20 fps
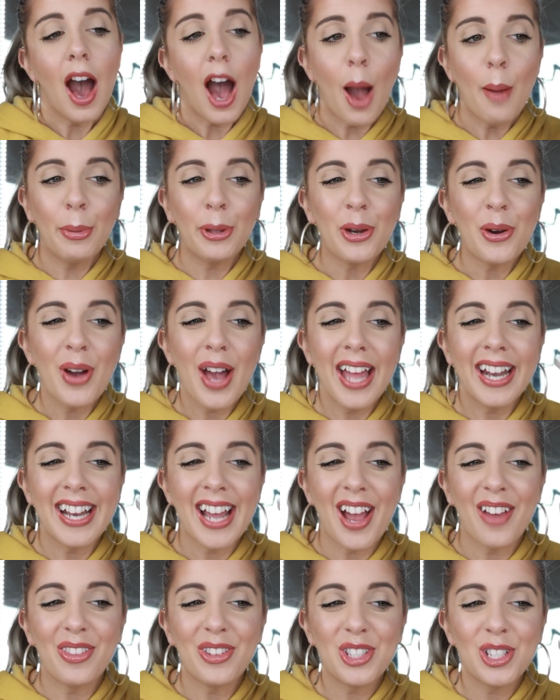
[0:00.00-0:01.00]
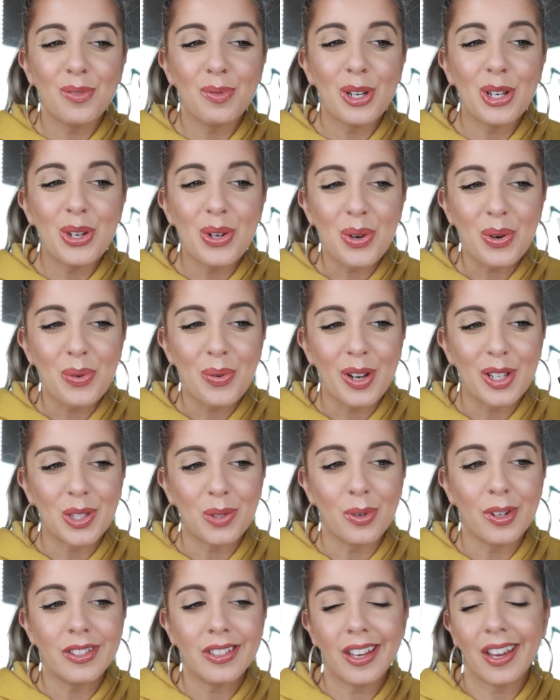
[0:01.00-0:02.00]
I'm gonna go ahead and add this to my No
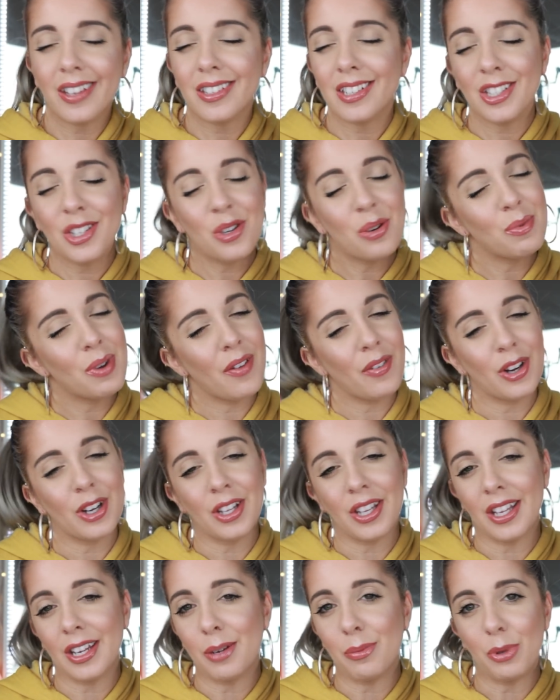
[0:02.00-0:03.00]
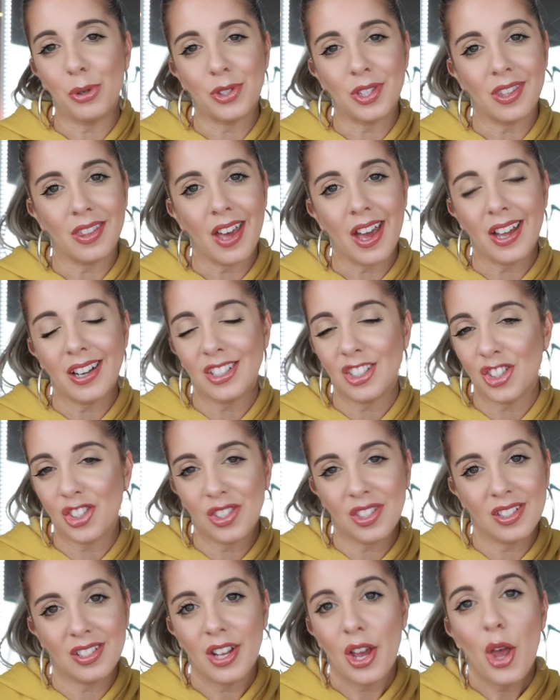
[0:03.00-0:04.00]
Waste Wednesday because I know I'm never gonna end up using that.
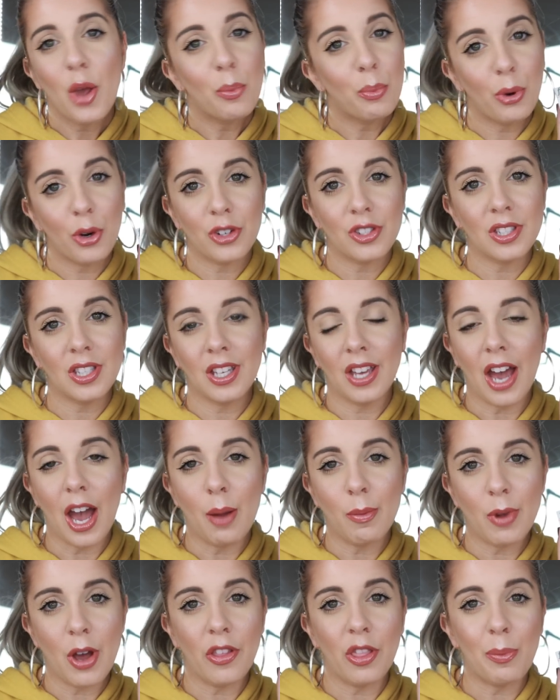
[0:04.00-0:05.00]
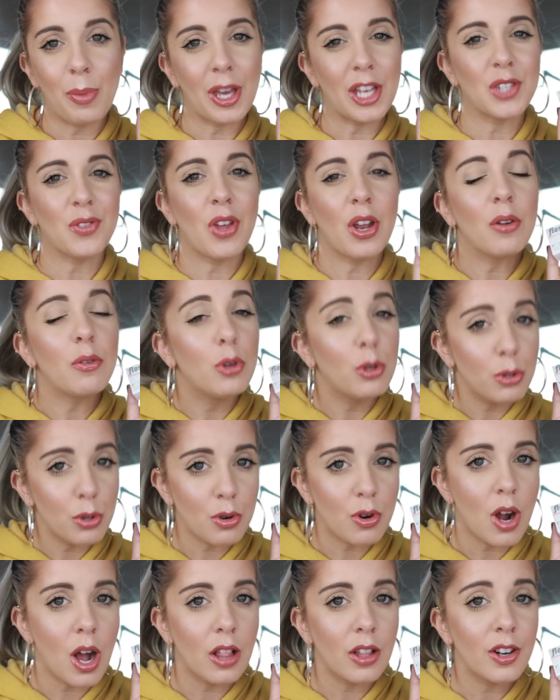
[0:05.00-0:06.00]
Just personally, I'm not the biggest fan of
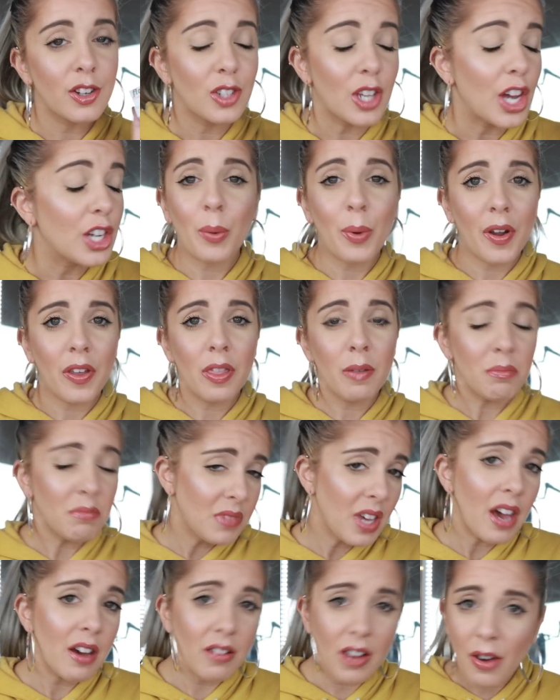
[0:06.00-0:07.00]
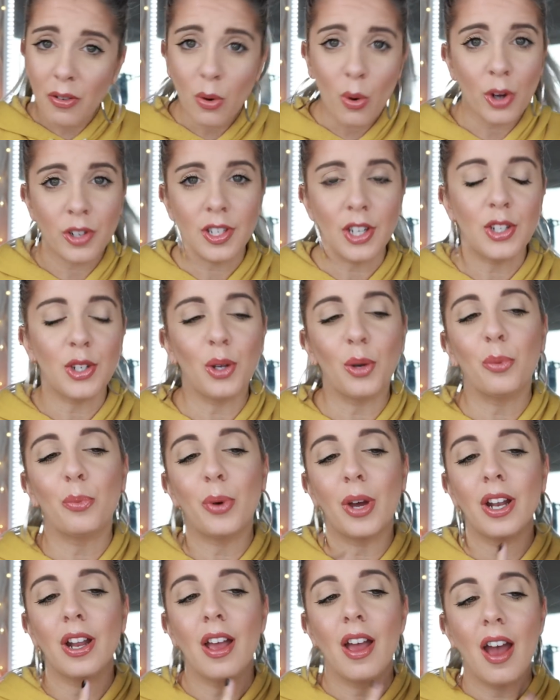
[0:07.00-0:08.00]
neutral colors. I wear them, yeah, of course I do,
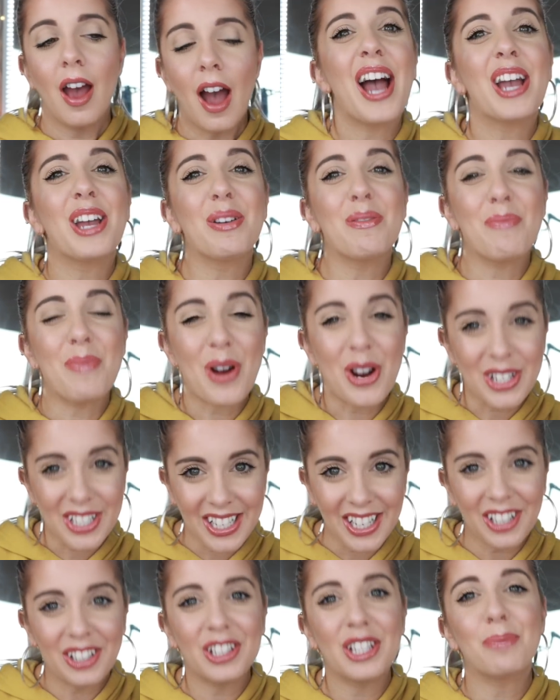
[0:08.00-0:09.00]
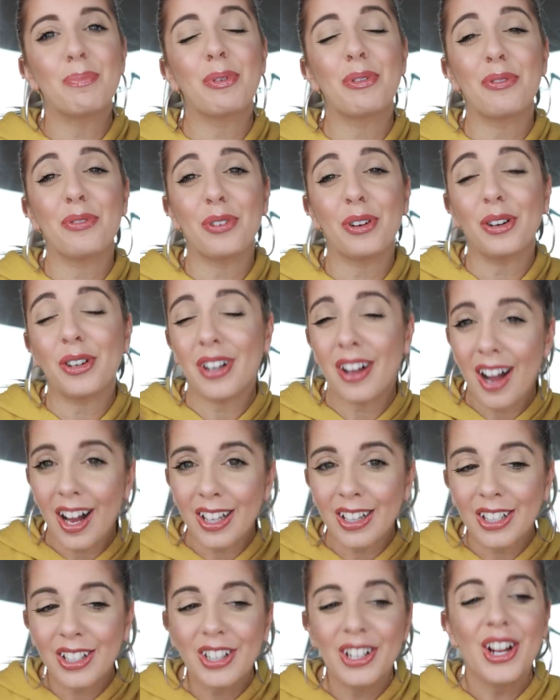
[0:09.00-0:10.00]
but I particularly prefer
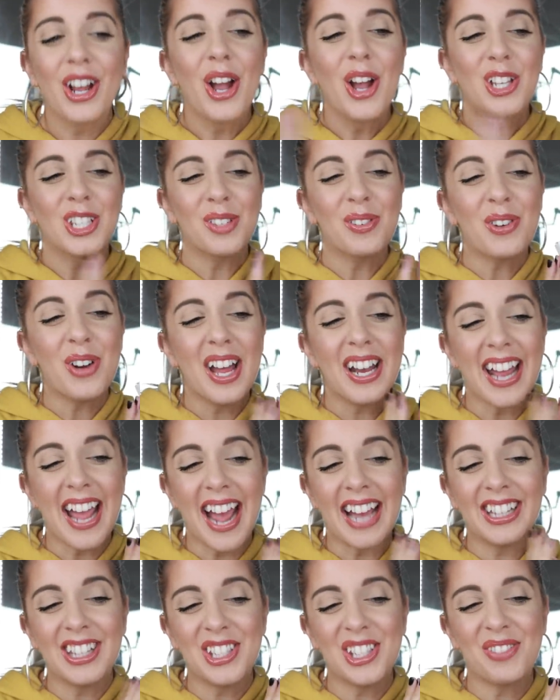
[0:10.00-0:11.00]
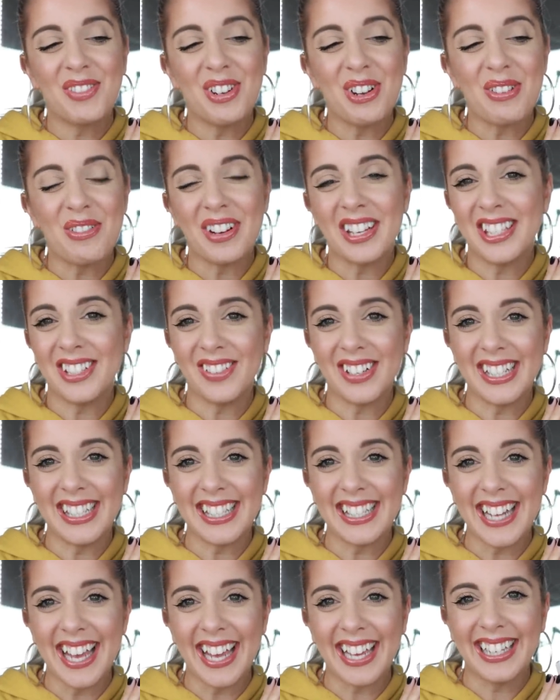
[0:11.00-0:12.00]
color. So I'm gonna go ahead and add this to my No Waste
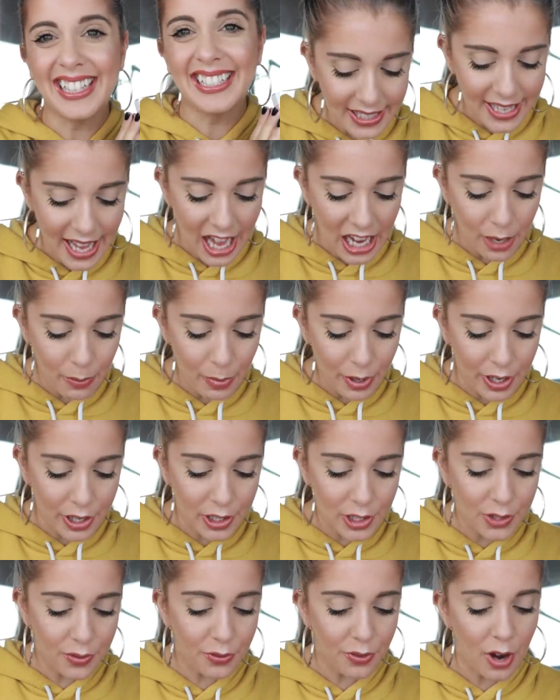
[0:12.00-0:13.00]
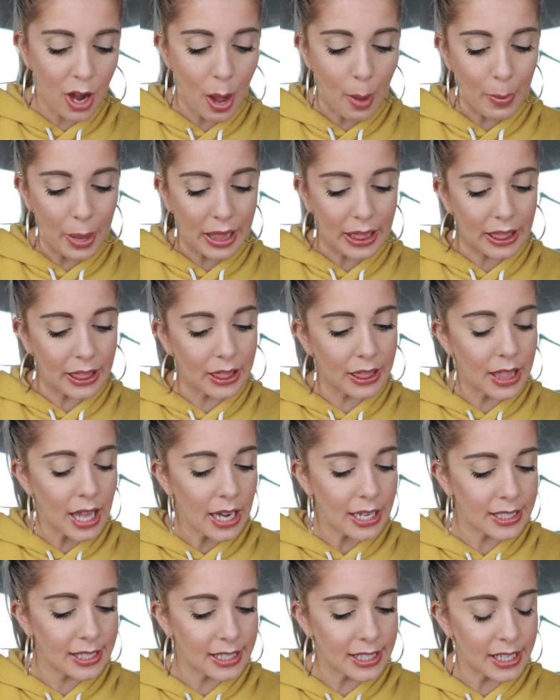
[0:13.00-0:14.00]
Wednesday. This item is from
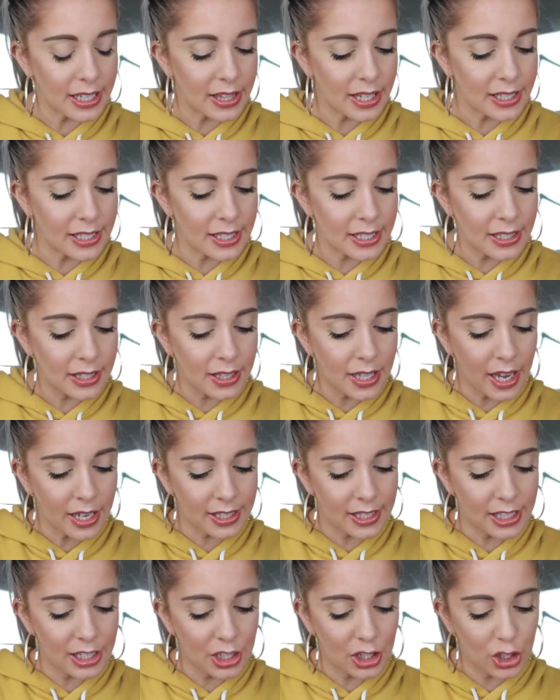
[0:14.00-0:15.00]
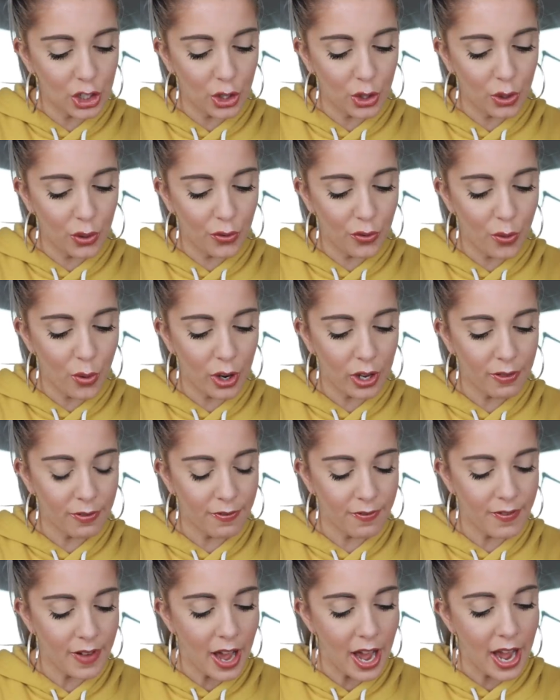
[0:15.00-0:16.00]
Luxie. This is Luxie
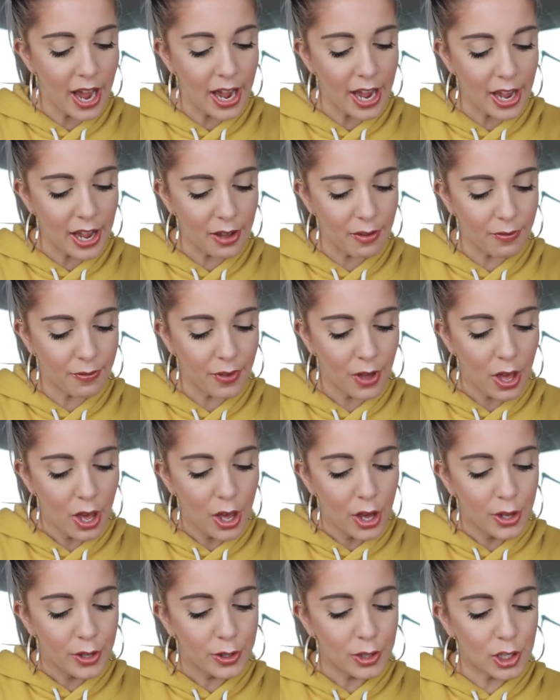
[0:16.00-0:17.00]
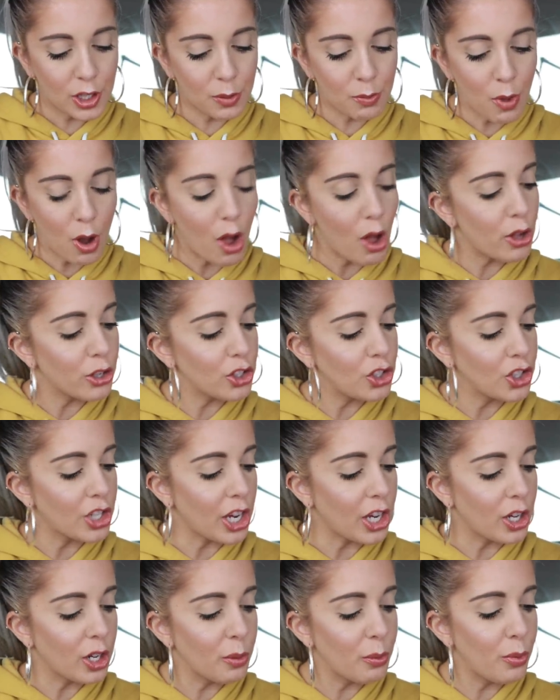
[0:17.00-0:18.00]
245 small
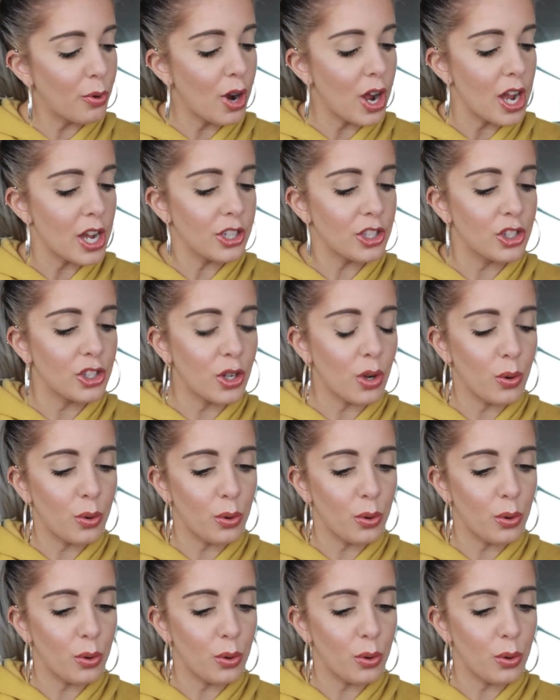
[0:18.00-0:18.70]
shader brush.